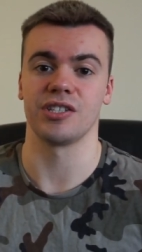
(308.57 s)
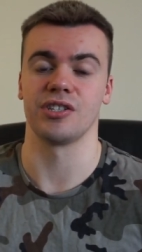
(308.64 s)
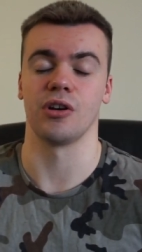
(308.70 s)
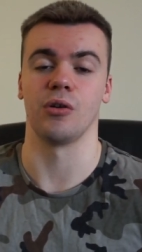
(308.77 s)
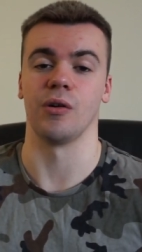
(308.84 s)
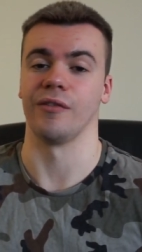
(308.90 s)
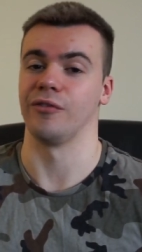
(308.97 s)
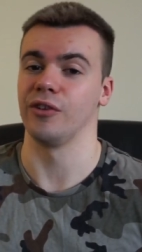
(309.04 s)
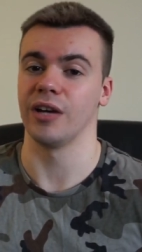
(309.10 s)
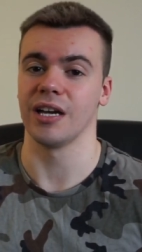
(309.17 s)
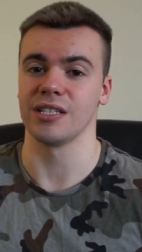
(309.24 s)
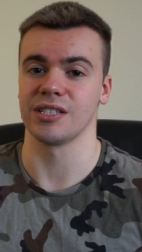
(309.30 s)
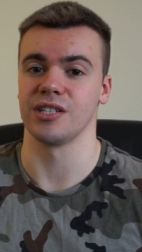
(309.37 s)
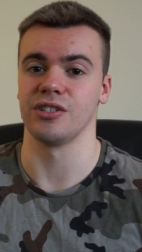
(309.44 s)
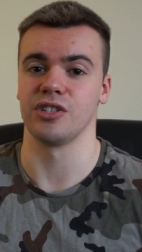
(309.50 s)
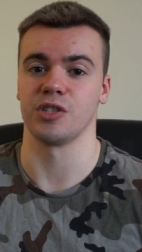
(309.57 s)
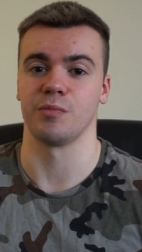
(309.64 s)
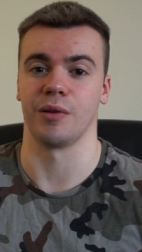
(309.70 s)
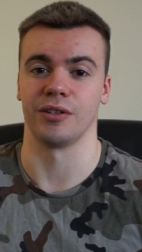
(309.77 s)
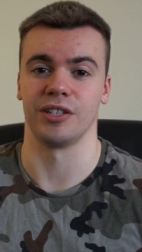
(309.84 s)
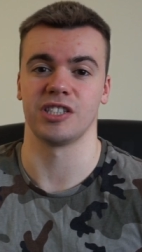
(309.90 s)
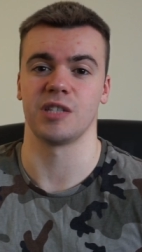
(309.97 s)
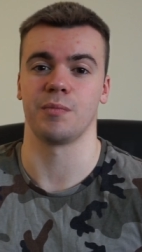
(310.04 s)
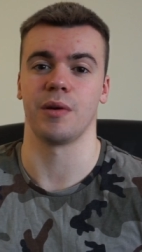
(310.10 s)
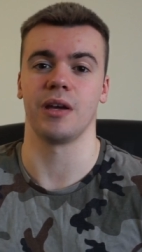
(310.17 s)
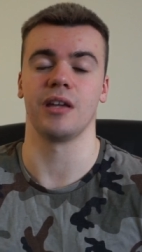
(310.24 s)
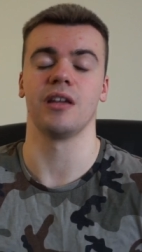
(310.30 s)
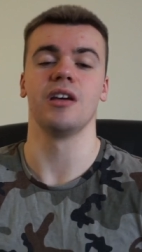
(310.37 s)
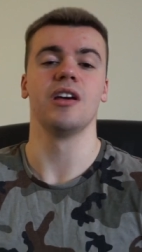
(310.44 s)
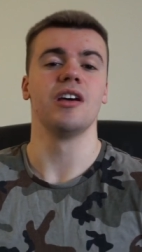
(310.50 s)
So if you guys can just
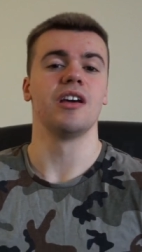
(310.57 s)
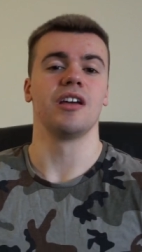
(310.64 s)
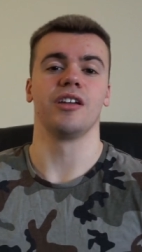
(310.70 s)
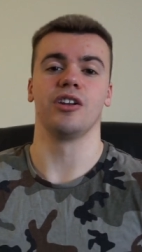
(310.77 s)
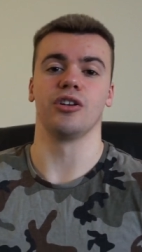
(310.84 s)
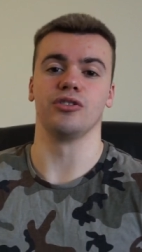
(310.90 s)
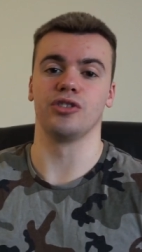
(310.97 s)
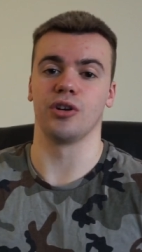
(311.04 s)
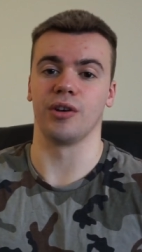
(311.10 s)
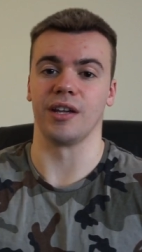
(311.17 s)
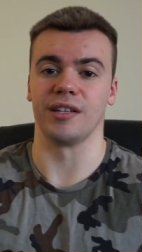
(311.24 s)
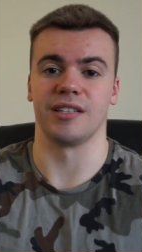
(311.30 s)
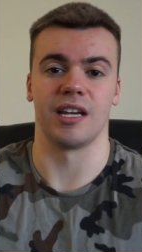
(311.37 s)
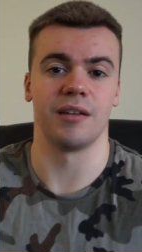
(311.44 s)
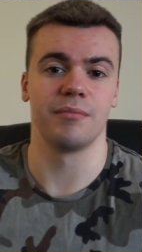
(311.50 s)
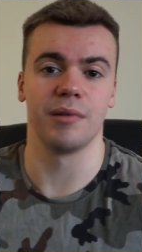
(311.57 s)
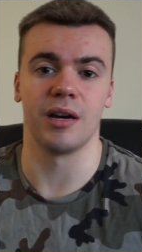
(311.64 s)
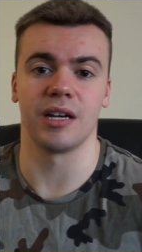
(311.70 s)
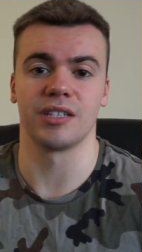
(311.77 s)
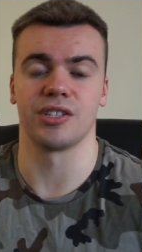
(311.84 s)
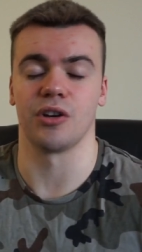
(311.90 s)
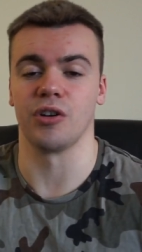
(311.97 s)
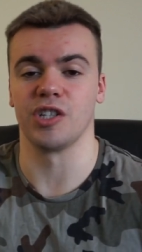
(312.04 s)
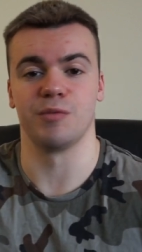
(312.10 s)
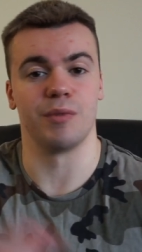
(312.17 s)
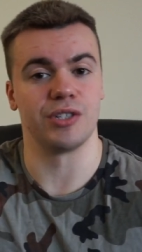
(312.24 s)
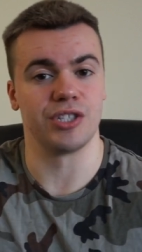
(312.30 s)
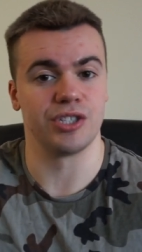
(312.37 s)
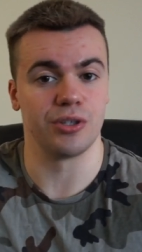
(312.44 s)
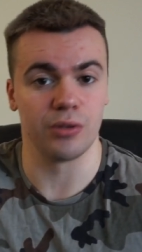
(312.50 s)
participate, you know, donate 10 bucks or as
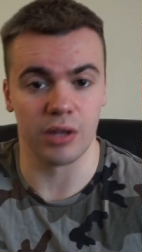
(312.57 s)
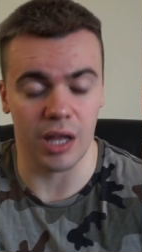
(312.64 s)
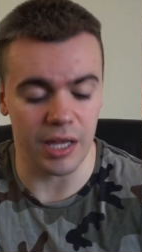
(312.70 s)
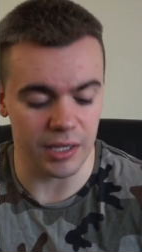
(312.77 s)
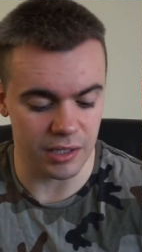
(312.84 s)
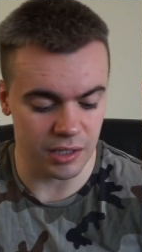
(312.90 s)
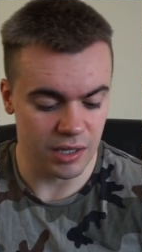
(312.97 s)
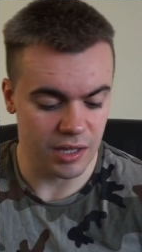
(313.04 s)
much as you'd like,